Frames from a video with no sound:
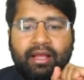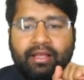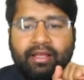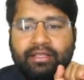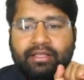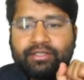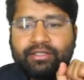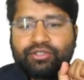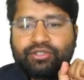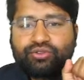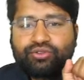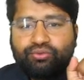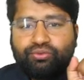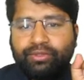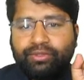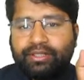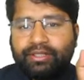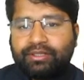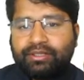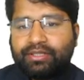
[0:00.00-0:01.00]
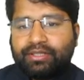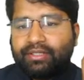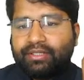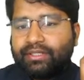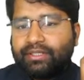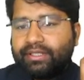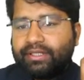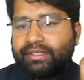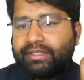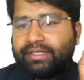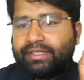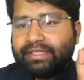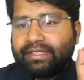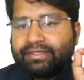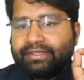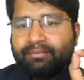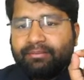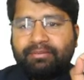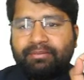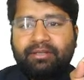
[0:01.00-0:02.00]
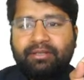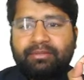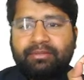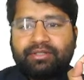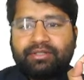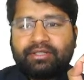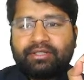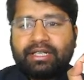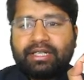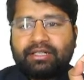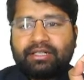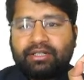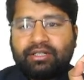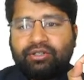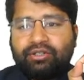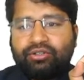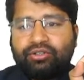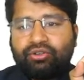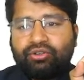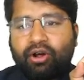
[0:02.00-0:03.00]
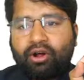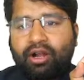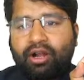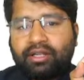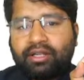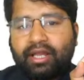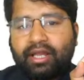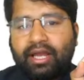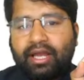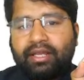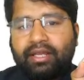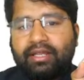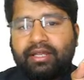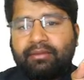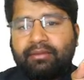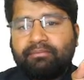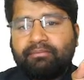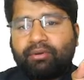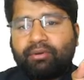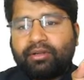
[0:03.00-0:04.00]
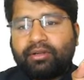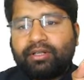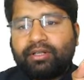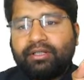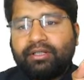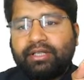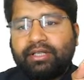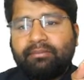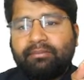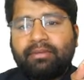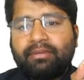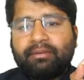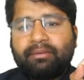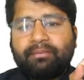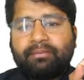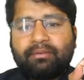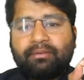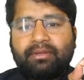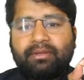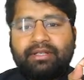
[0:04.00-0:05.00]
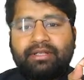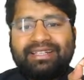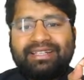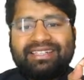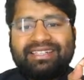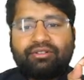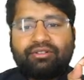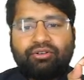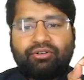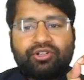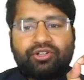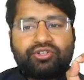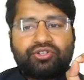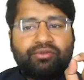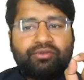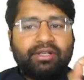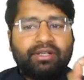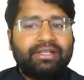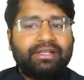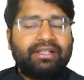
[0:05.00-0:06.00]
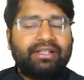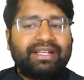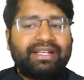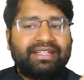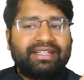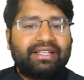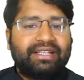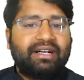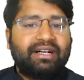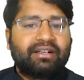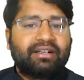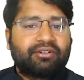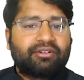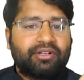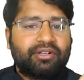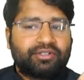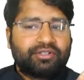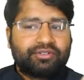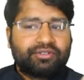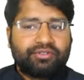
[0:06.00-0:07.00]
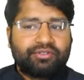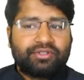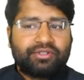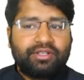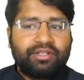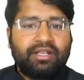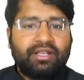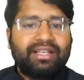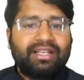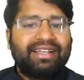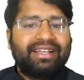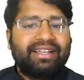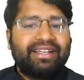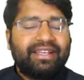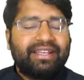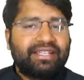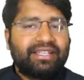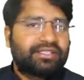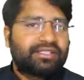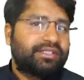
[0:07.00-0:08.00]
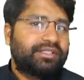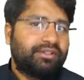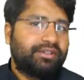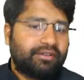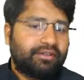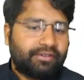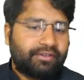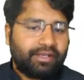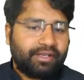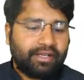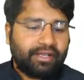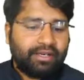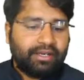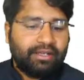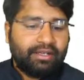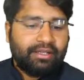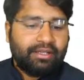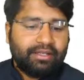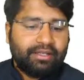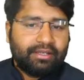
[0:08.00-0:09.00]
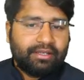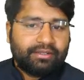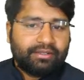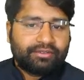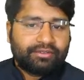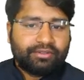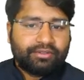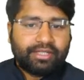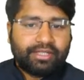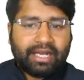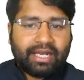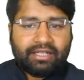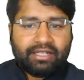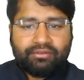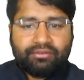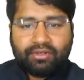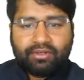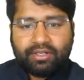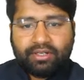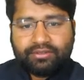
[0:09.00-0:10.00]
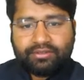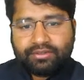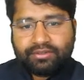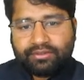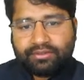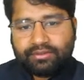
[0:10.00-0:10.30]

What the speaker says: Student, they're simply mentioning that not an important and permanent constituent in the constitutional history of India. So that was